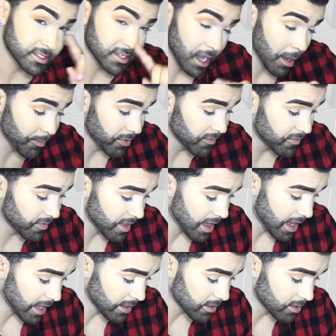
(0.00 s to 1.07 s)
top of
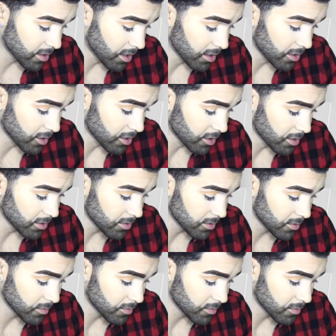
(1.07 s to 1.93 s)
that color,